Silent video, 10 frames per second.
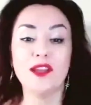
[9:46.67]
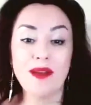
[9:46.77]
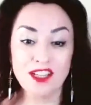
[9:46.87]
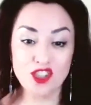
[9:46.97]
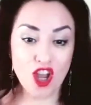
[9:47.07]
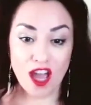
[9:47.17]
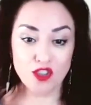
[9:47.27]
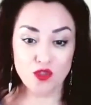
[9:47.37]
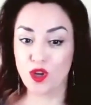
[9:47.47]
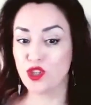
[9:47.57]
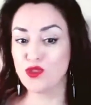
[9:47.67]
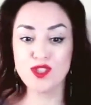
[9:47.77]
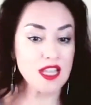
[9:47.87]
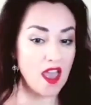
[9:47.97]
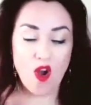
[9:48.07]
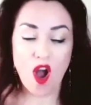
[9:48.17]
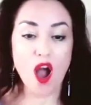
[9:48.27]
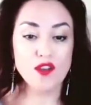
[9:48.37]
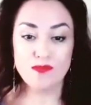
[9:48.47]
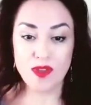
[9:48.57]
might judge what you say or
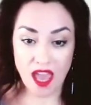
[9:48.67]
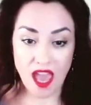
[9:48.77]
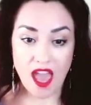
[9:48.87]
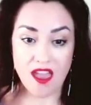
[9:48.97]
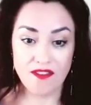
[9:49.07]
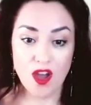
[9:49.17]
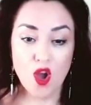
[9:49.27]
how you behave,